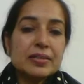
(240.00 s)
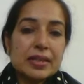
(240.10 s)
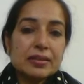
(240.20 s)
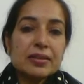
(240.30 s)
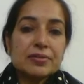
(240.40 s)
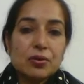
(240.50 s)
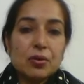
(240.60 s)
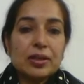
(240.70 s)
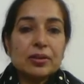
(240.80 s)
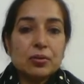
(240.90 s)
it as
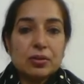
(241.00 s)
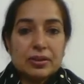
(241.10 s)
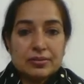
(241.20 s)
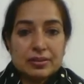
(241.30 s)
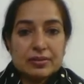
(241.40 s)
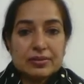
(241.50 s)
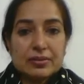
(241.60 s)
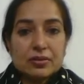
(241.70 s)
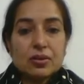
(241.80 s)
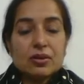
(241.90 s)
god and
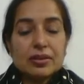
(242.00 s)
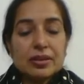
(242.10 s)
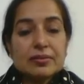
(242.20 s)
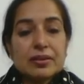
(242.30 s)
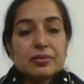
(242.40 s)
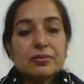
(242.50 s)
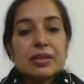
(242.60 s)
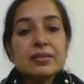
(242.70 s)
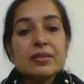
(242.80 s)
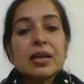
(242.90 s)
goddesses, not kings and
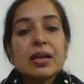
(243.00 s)
queens.